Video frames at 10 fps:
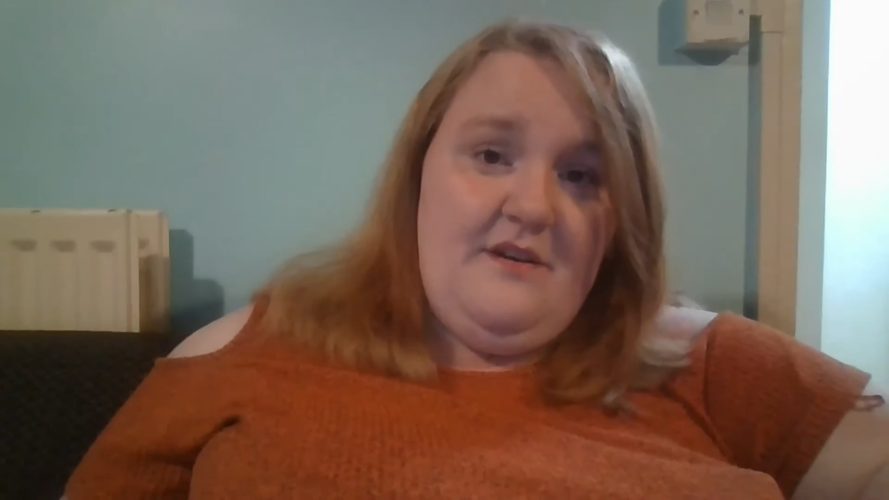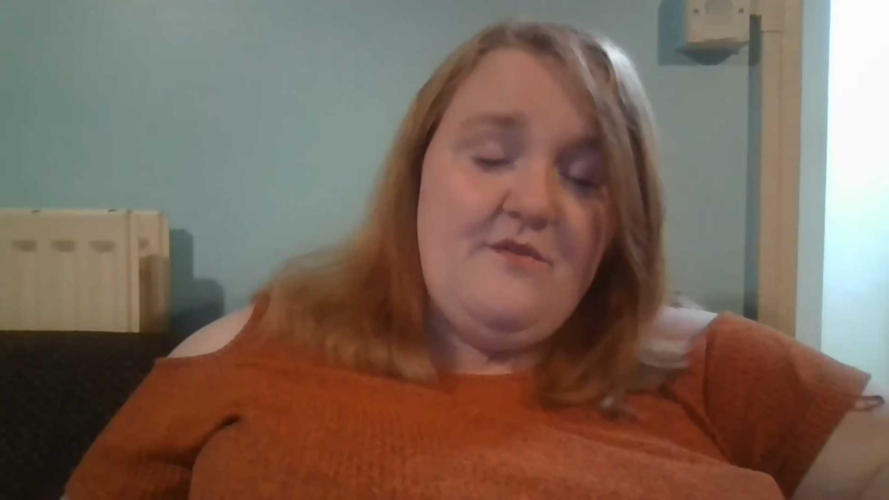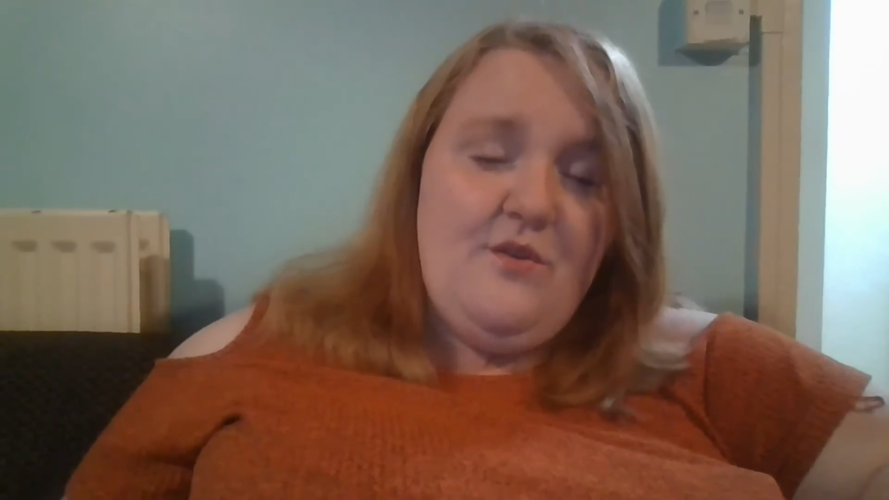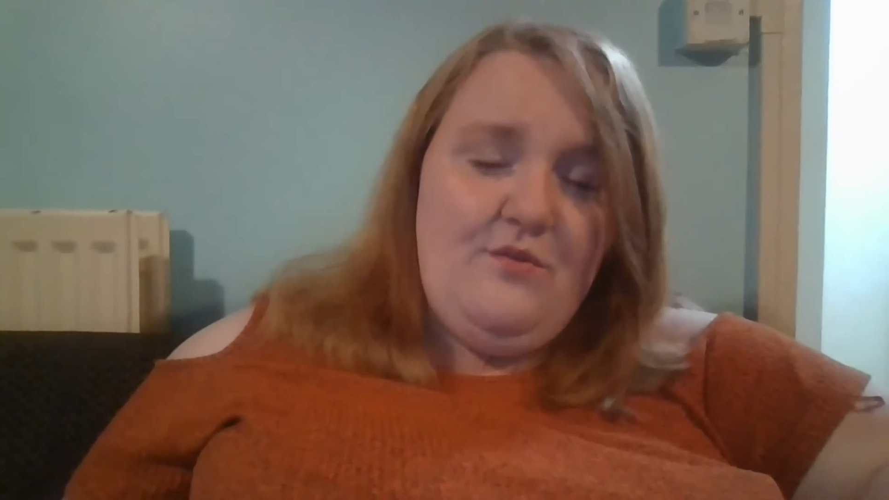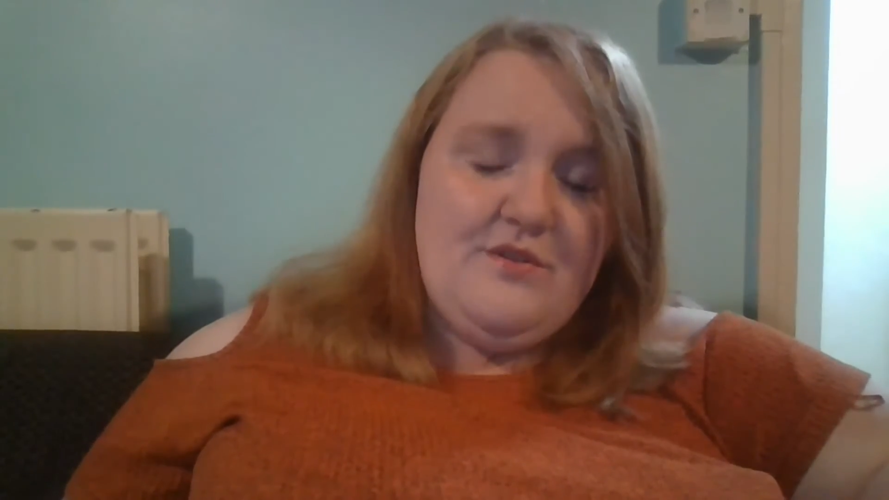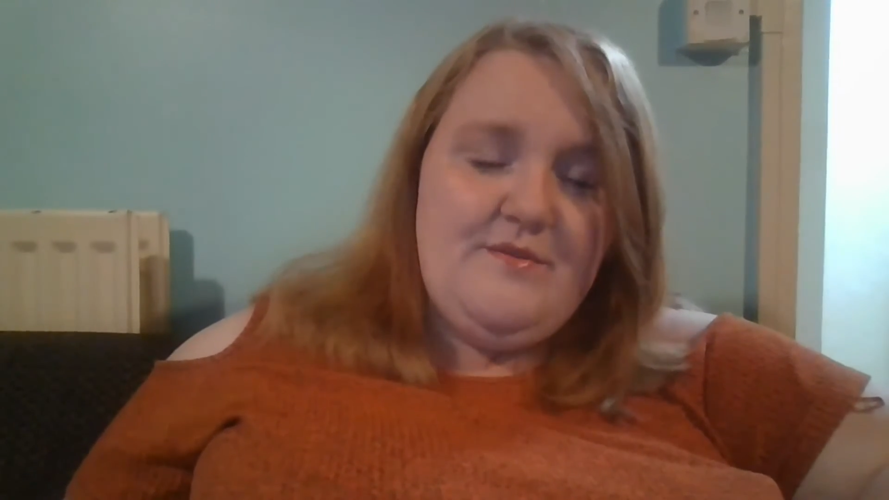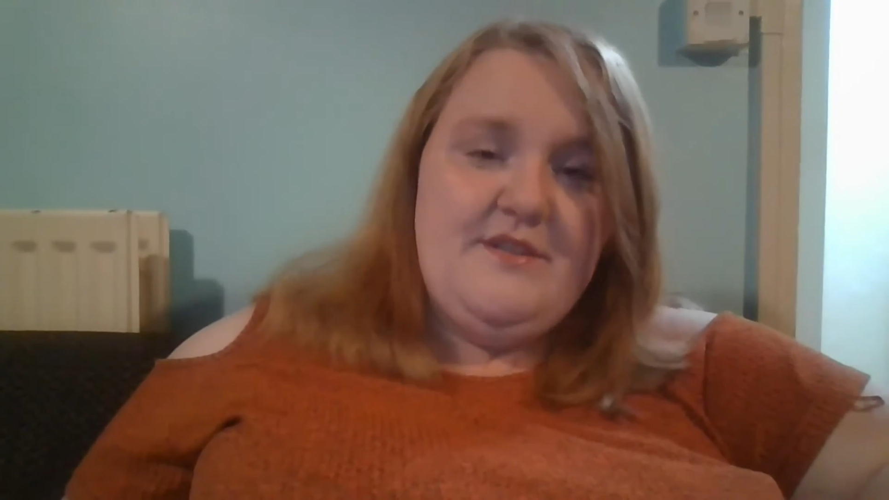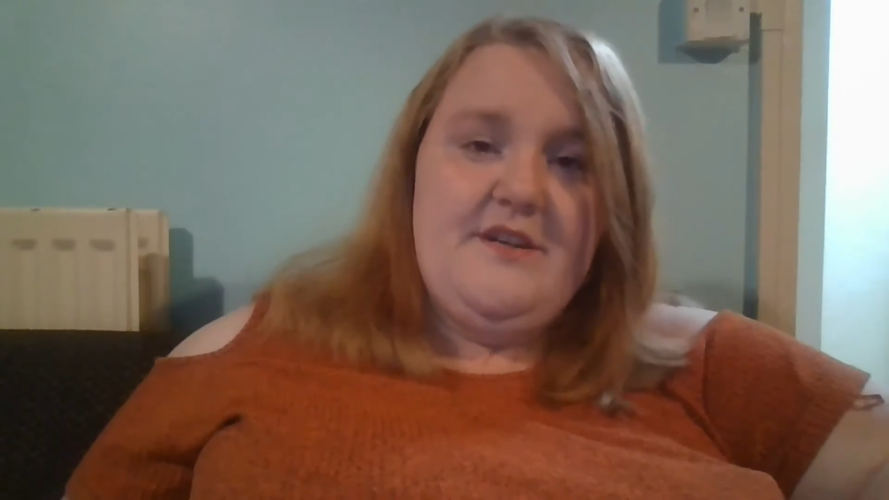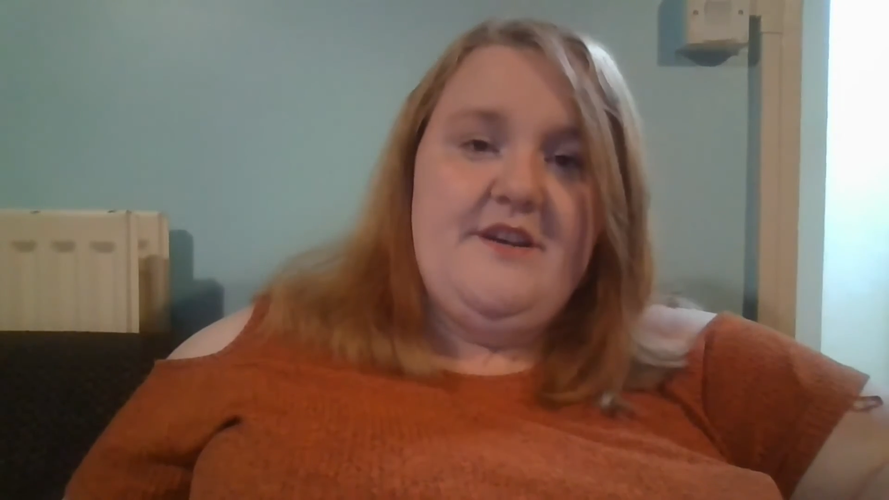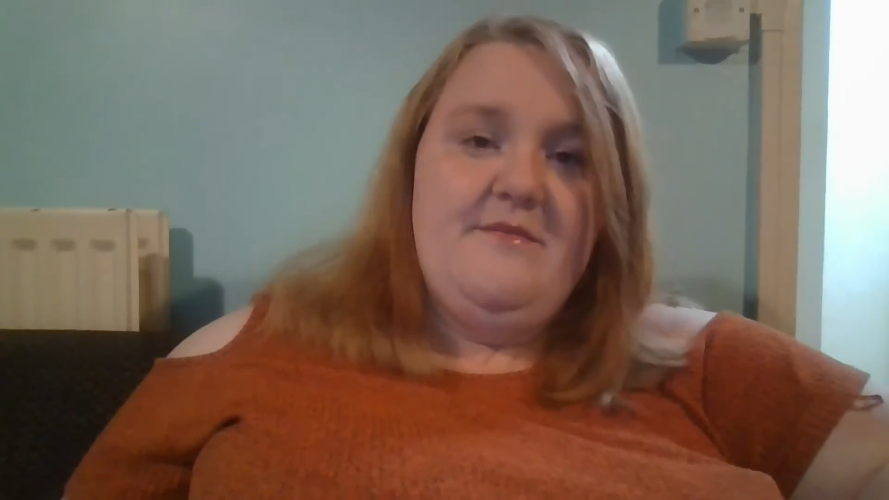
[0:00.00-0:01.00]
Of course we
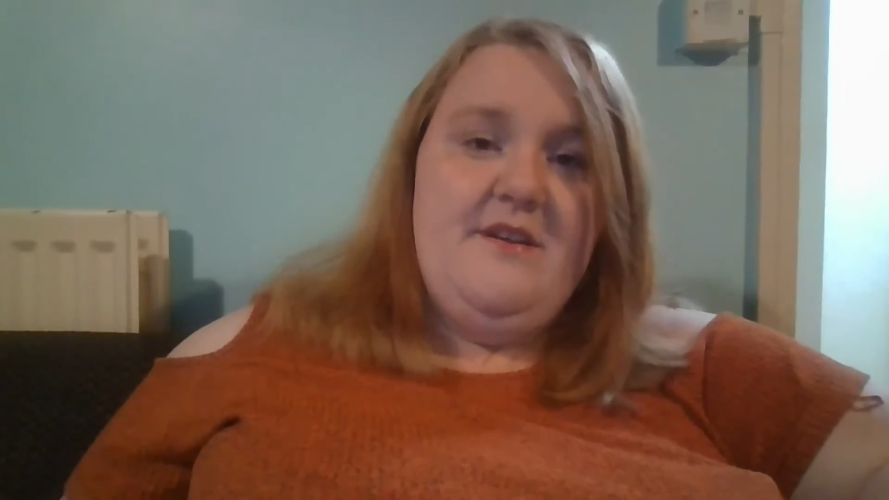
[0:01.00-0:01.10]
do.